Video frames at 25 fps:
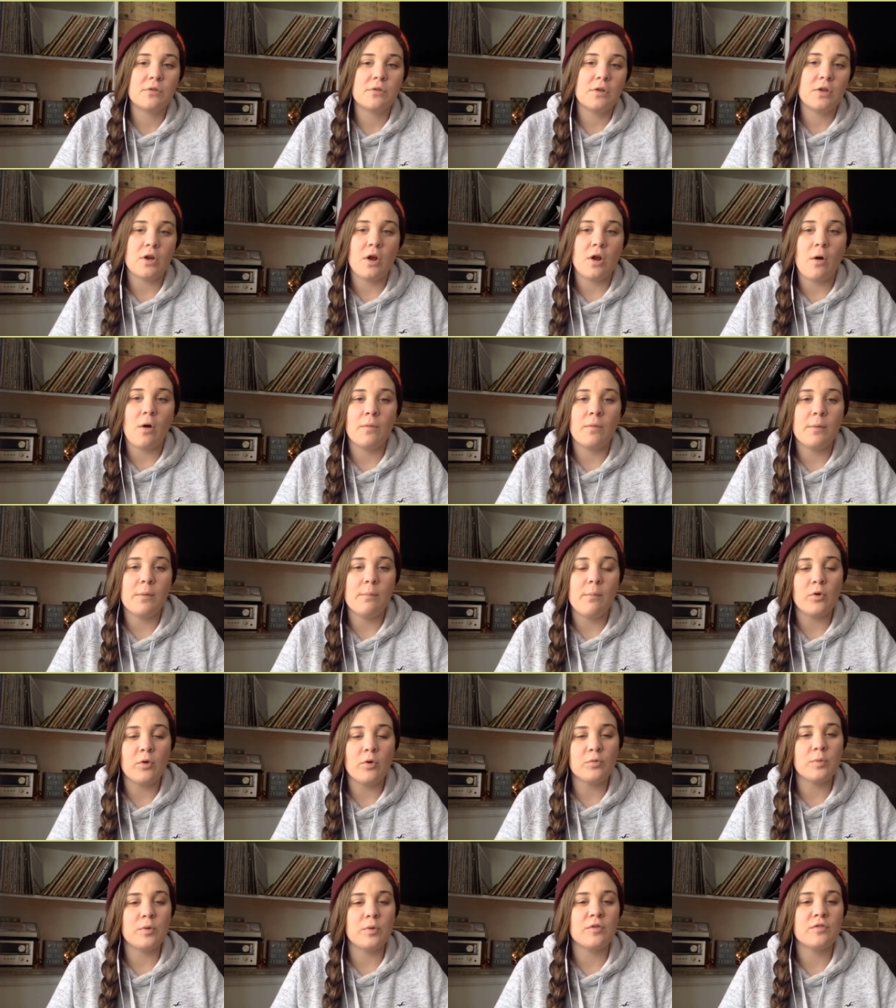the
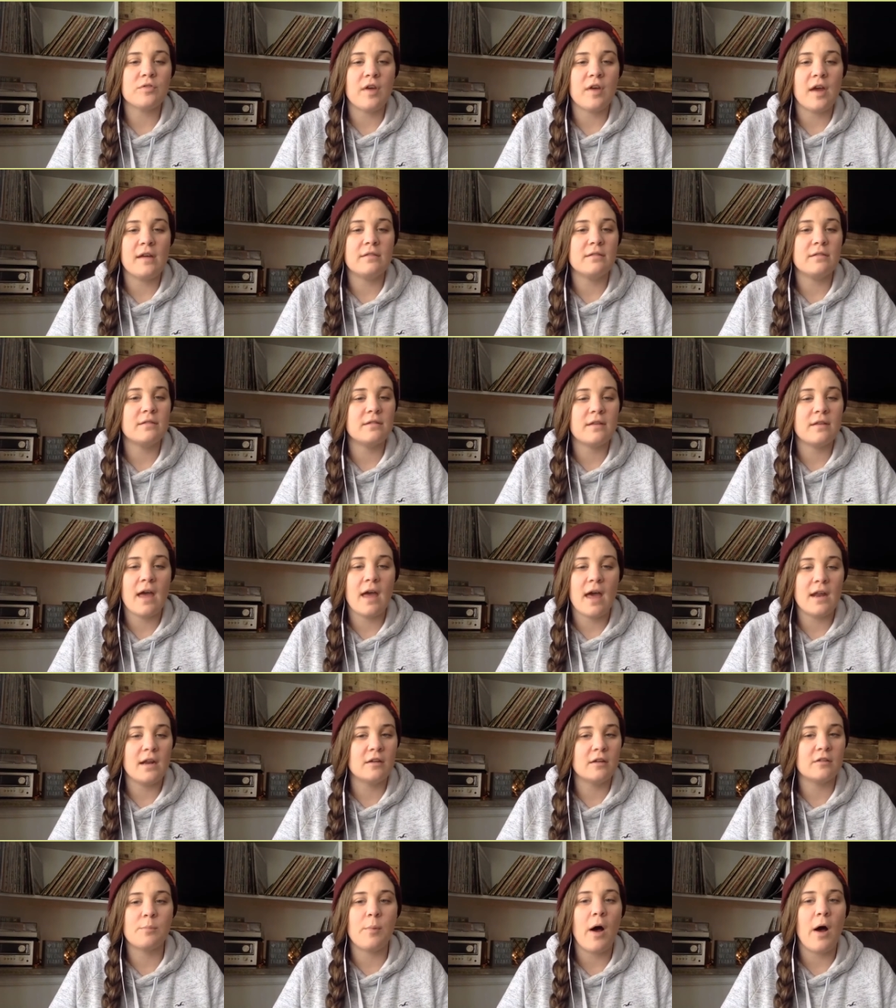most precise
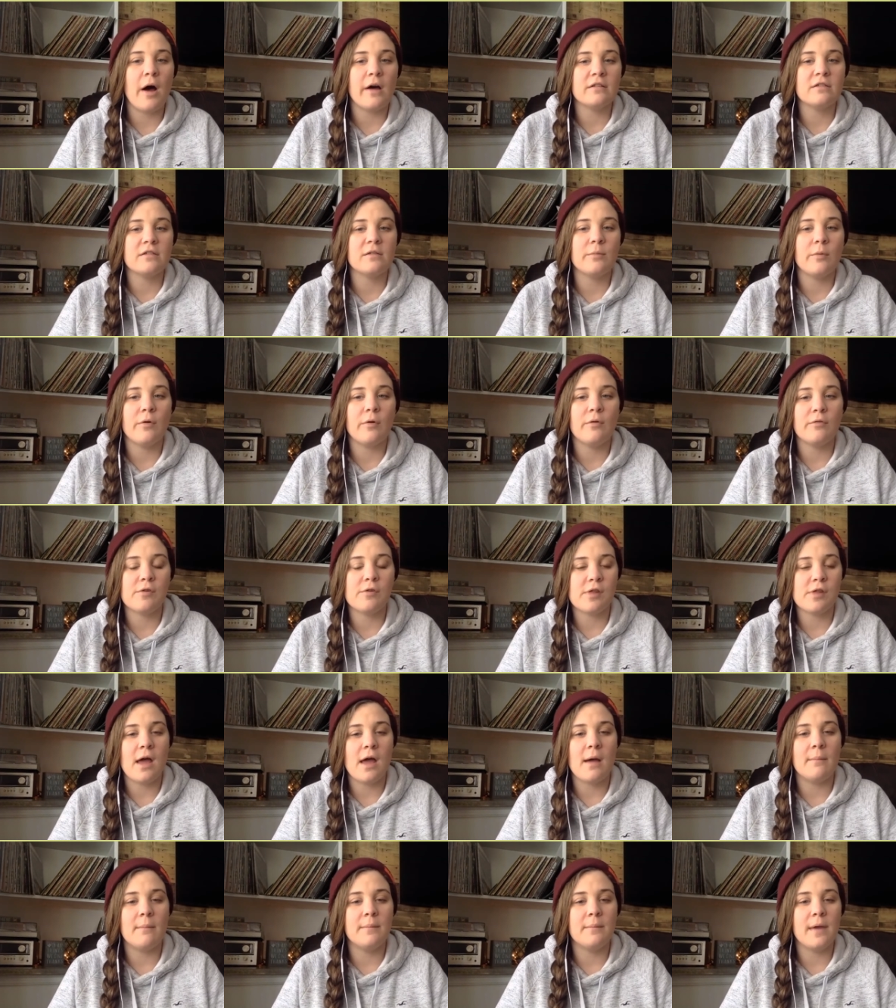edits possible for
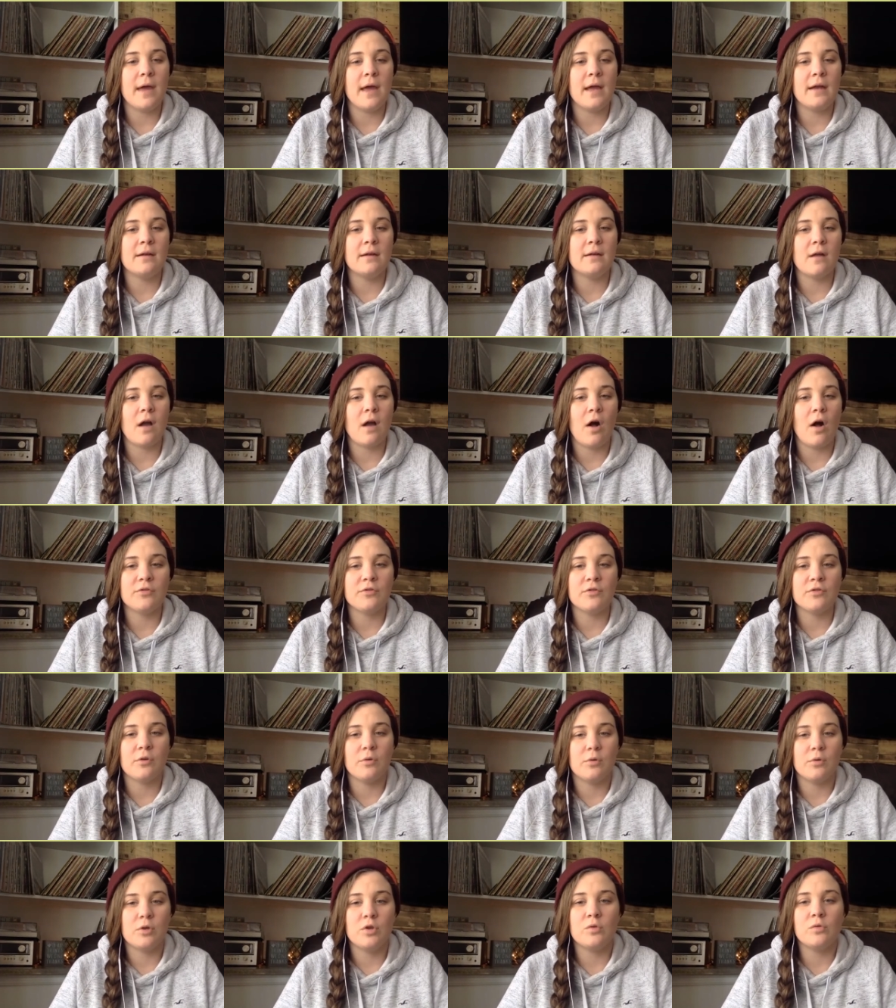them, and
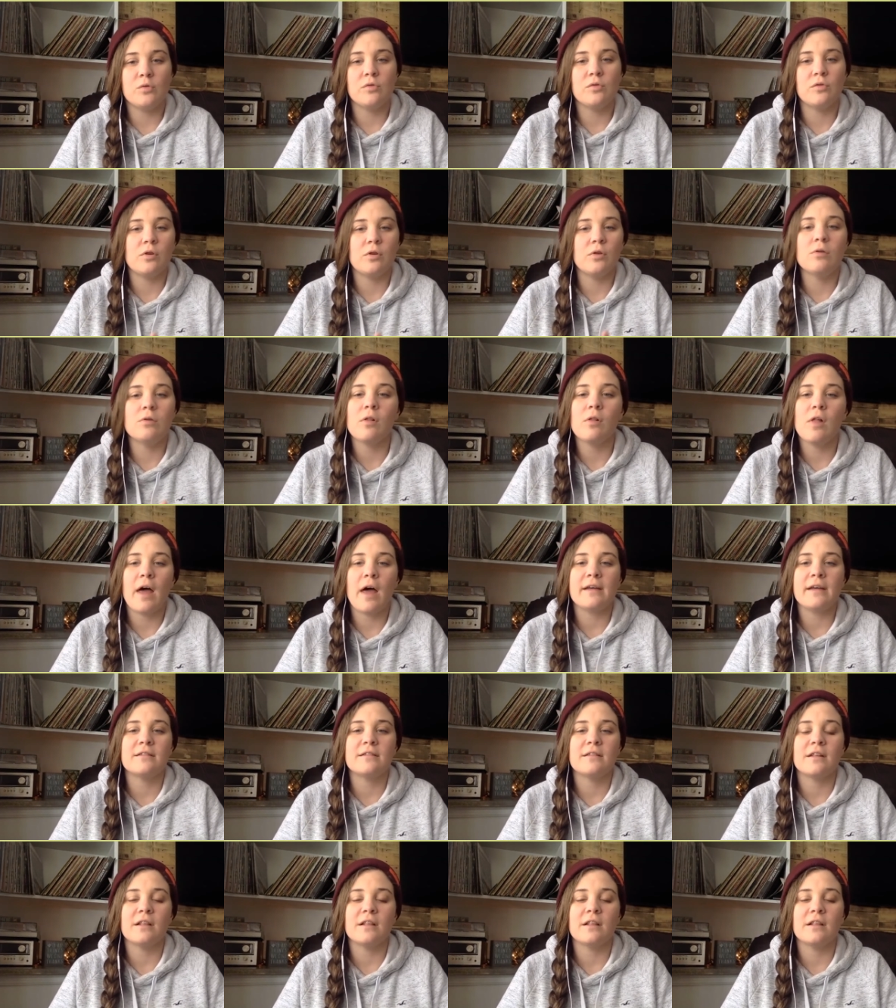also
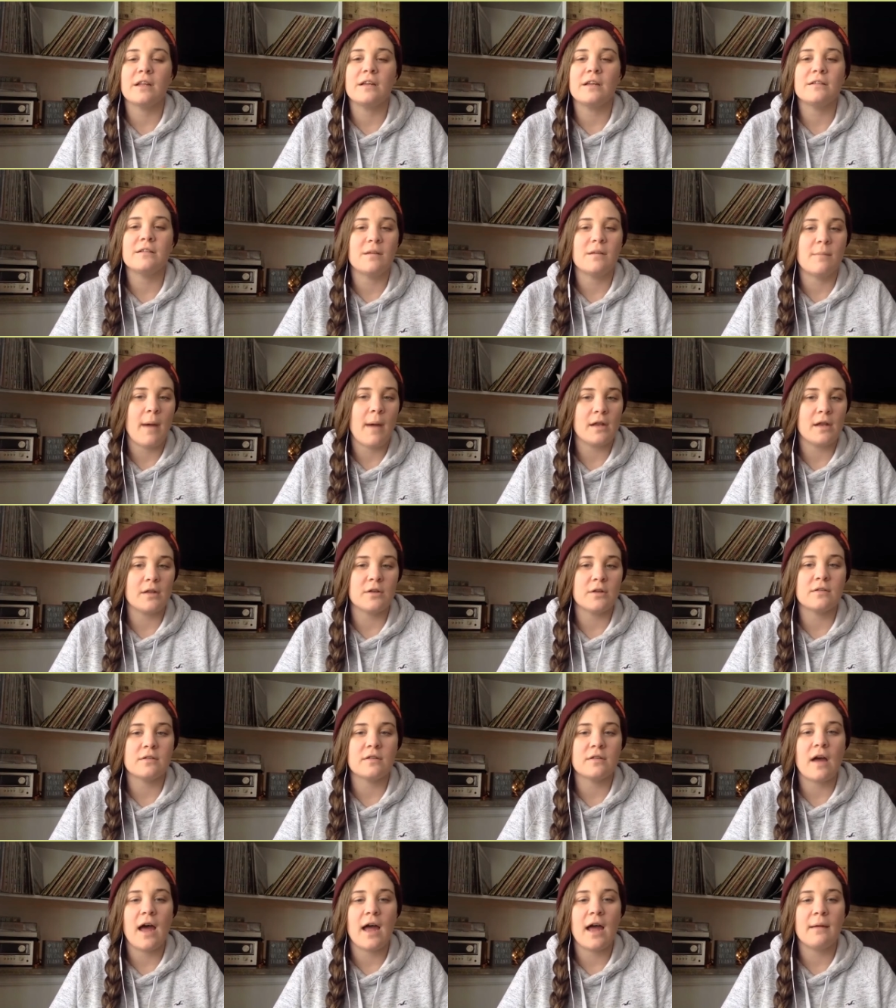utilize the least amount of their
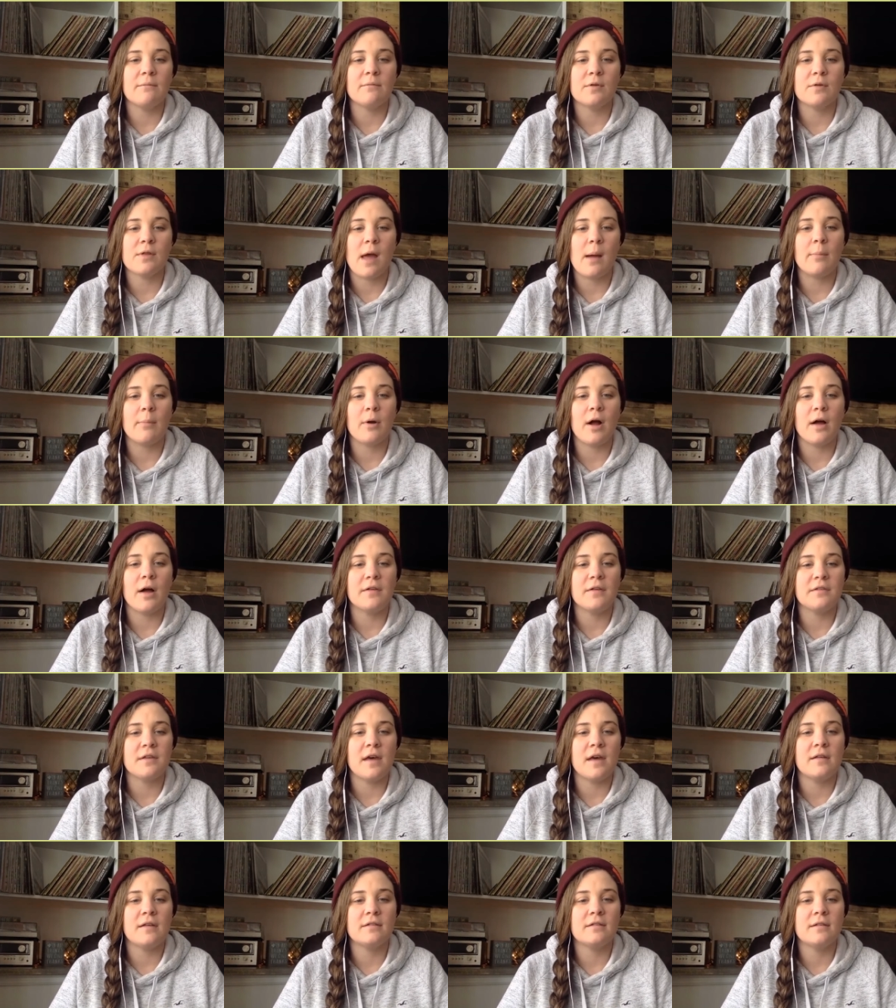time for that
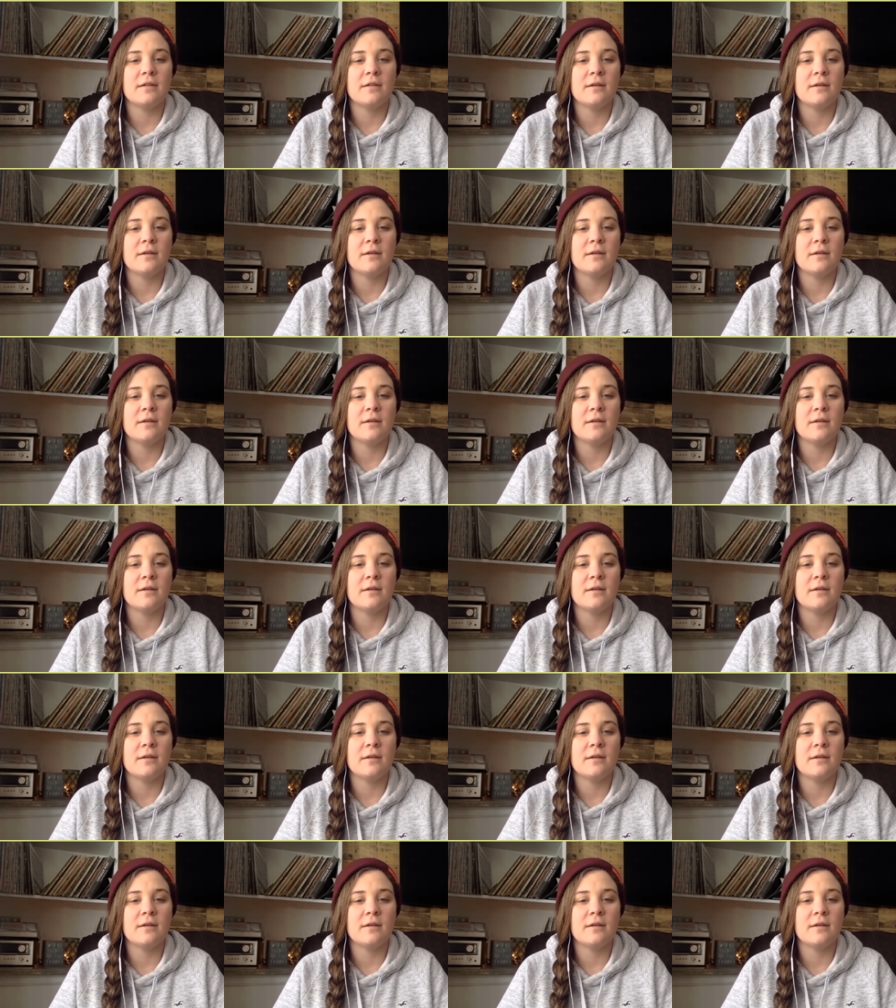process.